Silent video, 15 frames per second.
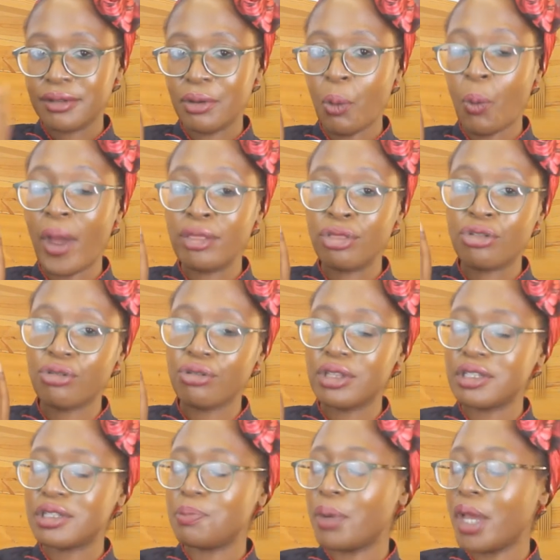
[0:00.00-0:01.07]
went through
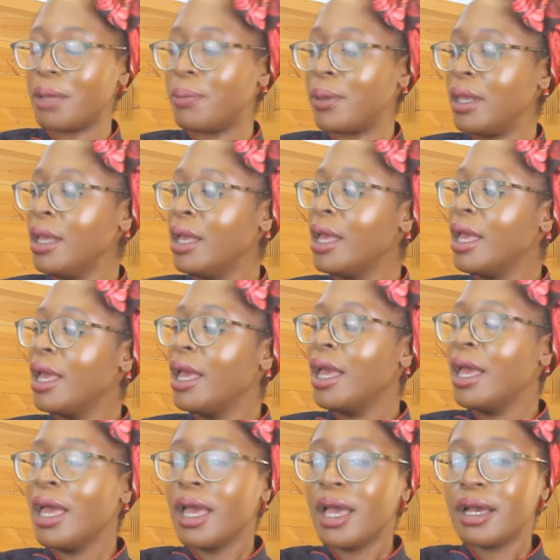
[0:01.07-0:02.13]
this baby.
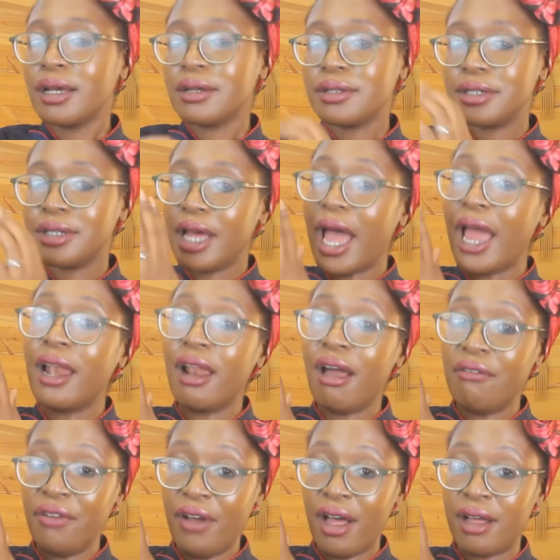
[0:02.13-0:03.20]
I
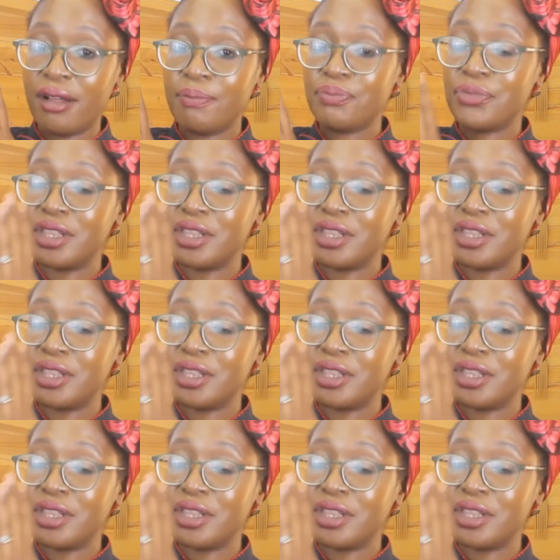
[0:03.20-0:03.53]
love her.